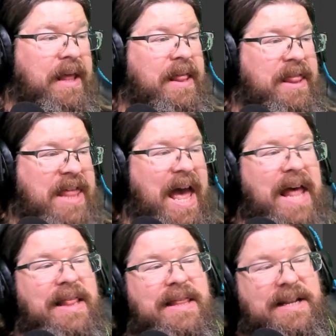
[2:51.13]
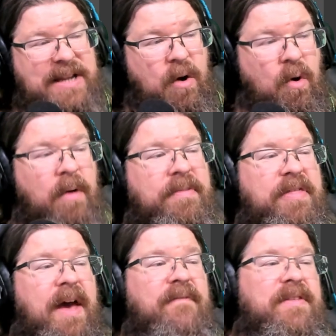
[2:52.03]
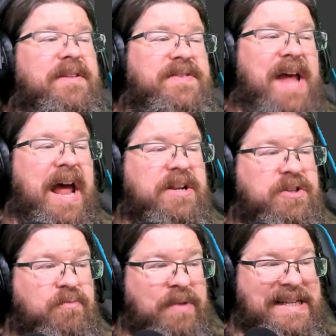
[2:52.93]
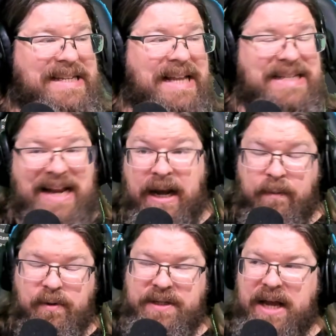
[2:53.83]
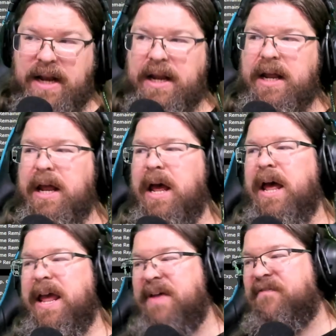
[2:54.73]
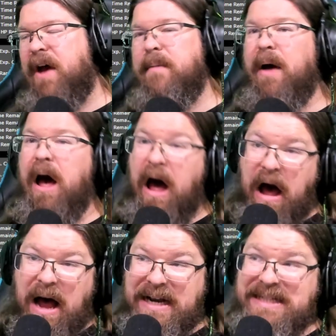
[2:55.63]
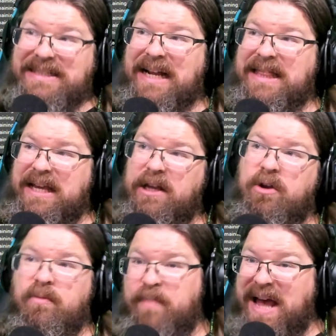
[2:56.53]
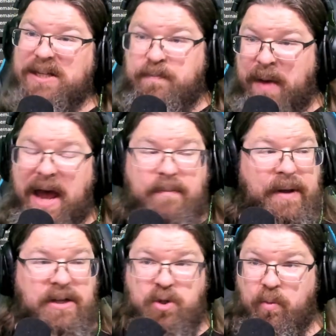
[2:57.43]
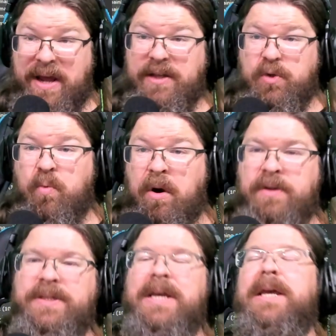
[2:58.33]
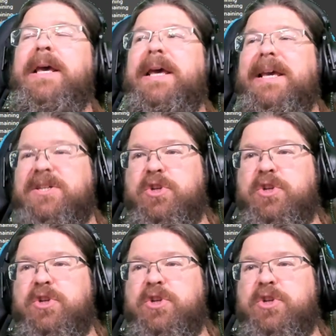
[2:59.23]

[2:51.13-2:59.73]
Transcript: Then the Terra Orb Theft and the stat resets at 80%. If I'm honest, I think your best bet, because the way this works, is to